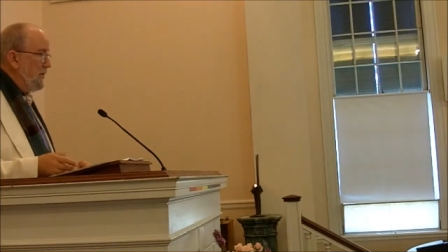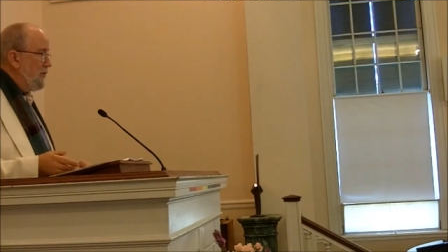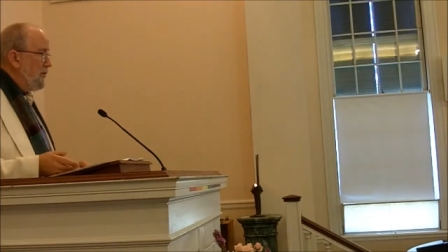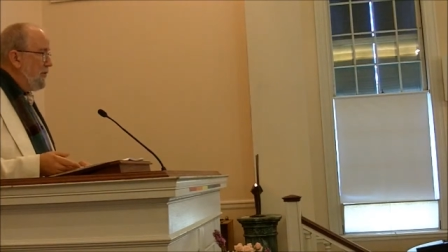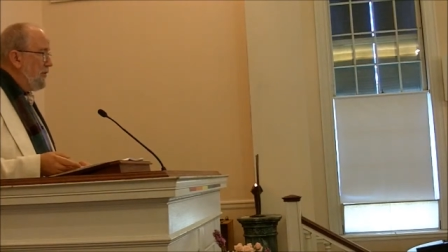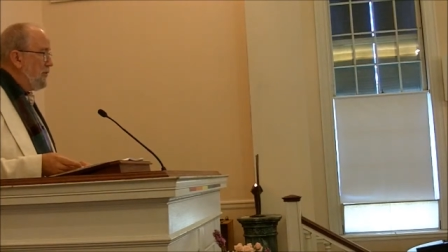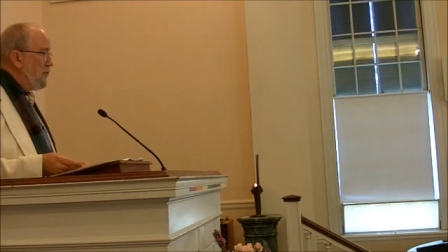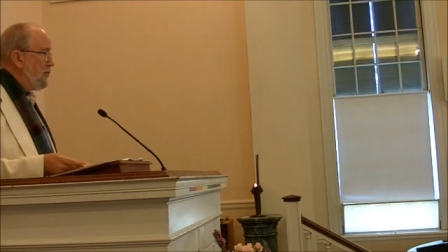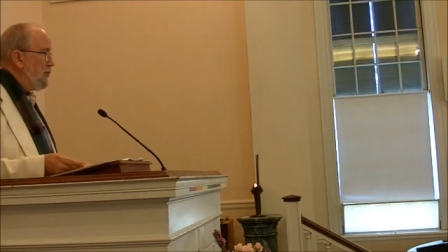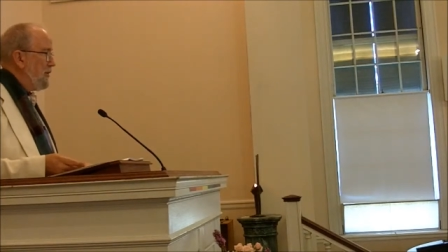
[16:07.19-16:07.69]

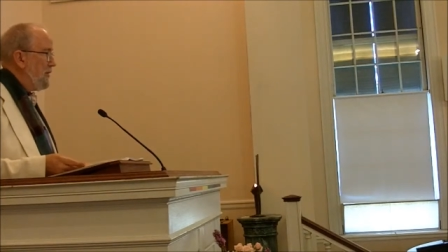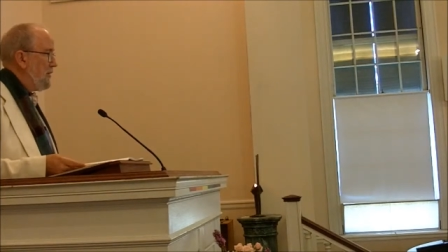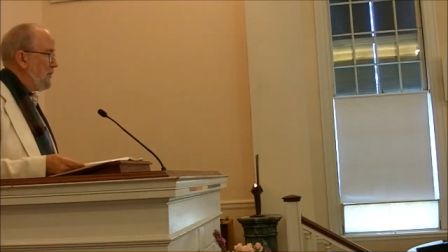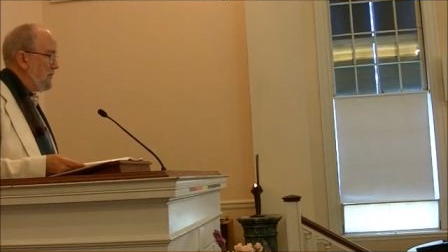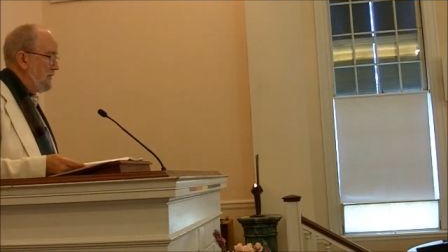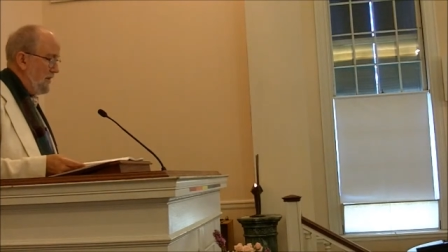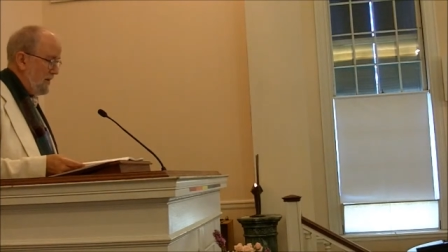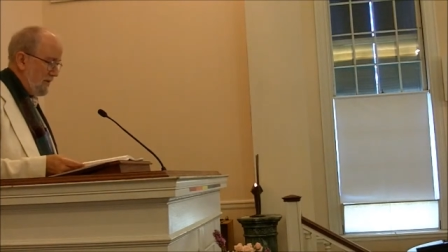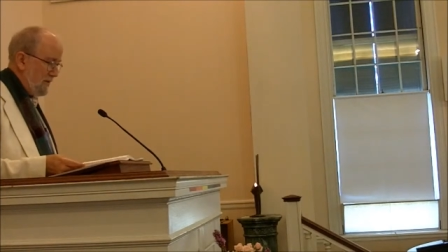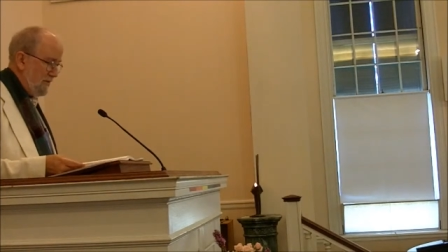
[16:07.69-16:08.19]
when
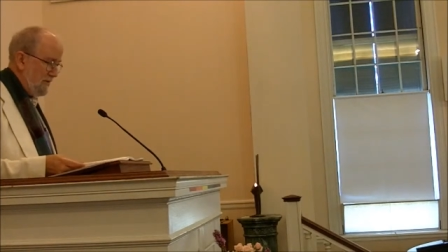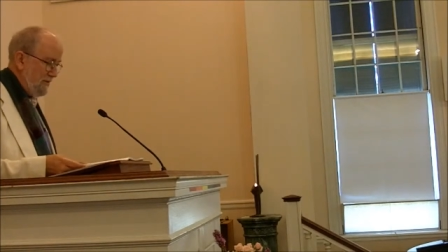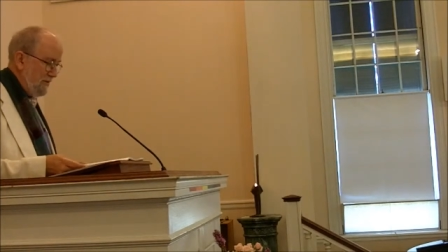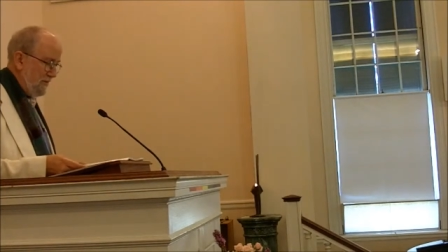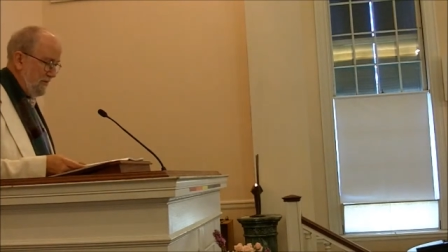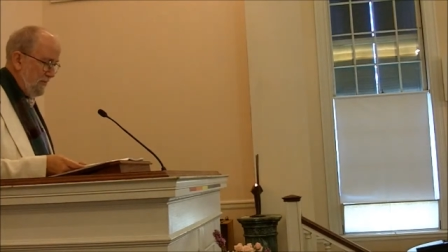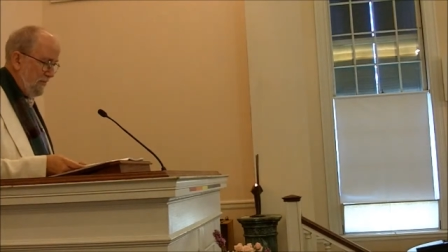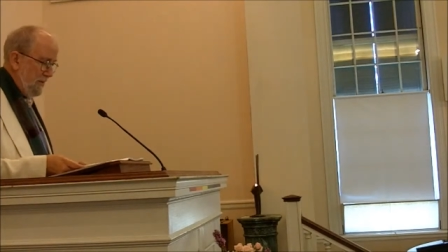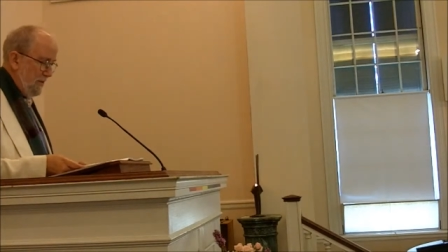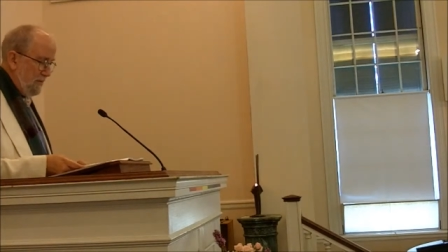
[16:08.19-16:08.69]
William
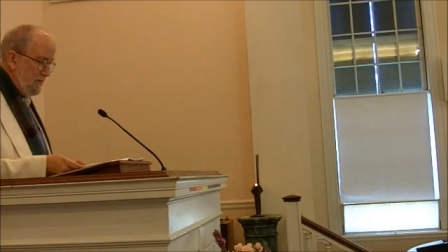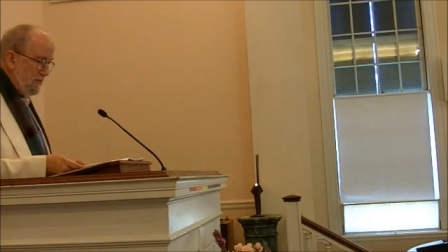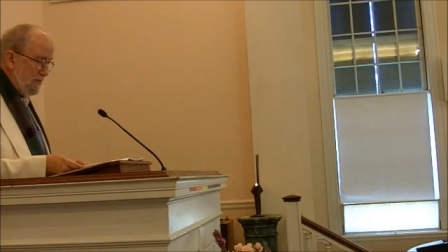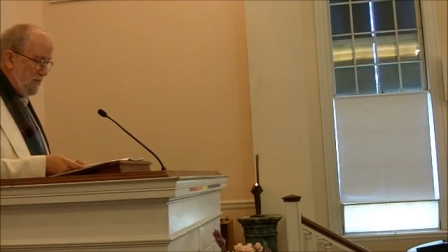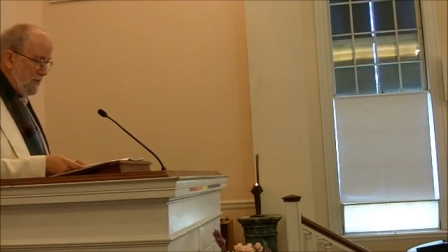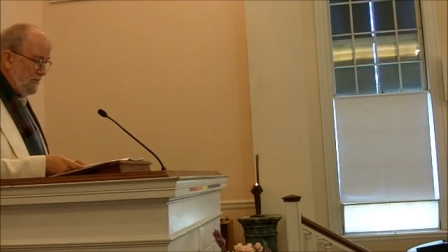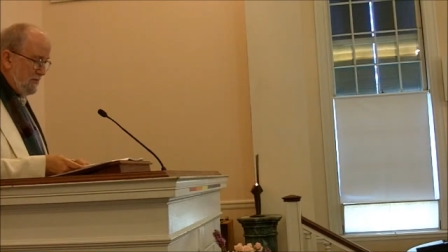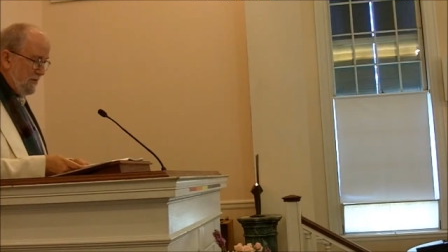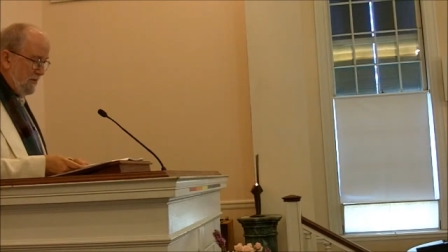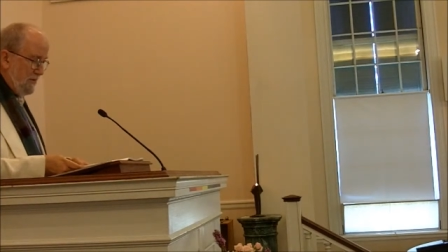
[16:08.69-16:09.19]
Nickerson
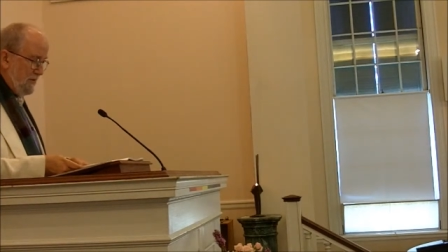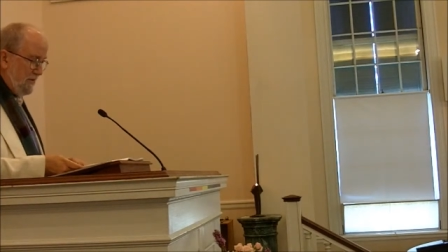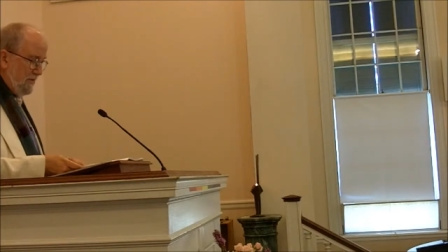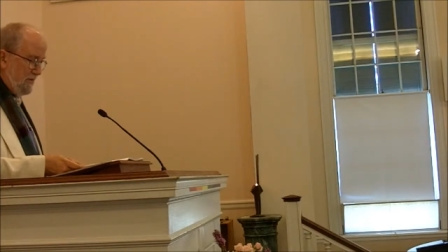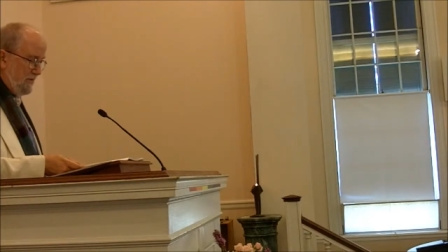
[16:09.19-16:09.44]
moved into